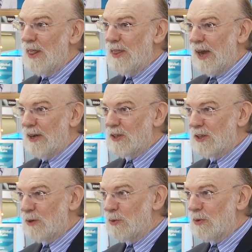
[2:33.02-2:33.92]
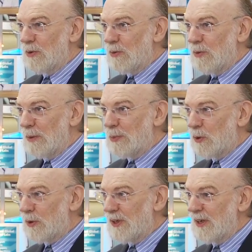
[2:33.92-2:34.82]
that
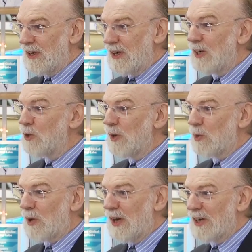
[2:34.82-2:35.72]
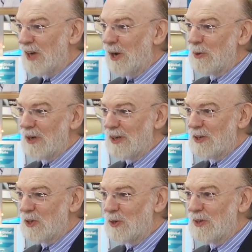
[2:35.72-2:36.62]
reporting is required only
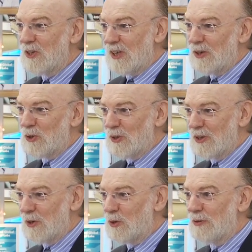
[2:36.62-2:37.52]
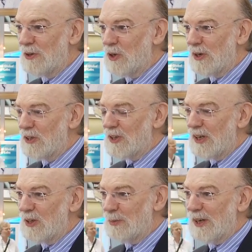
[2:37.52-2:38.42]
to the central EudraVigilance
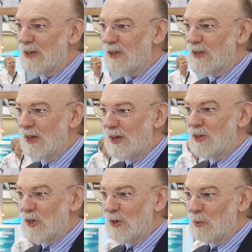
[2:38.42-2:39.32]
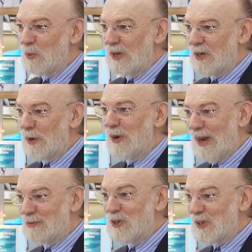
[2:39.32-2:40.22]
database, so that we don't
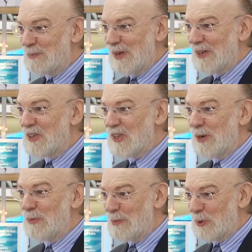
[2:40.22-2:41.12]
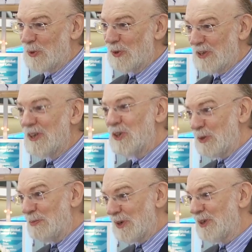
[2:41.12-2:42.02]
have to submit the same report
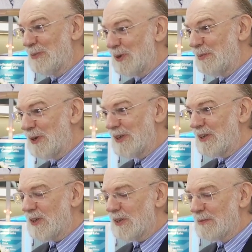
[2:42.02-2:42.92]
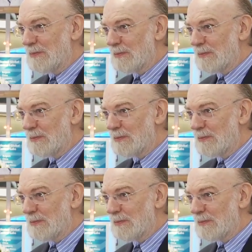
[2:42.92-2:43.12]
to multiple bodies.